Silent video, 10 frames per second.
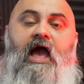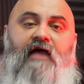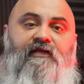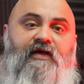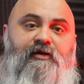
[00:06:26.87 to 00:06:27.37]
I
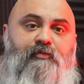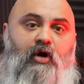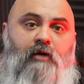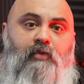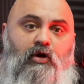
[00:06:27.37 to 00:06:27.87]
think that in
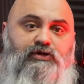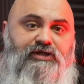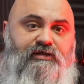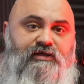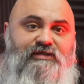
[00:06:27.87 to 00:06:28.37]
part
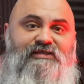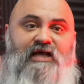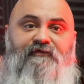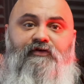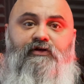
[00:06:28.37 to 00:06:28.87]
posting this
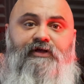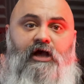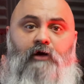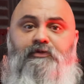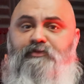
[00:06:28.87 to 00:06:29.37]
definitely
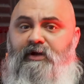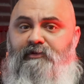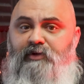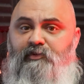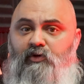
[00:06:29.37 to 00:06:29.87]
helps many
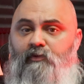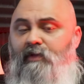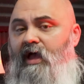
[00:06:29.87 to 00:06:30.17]
people.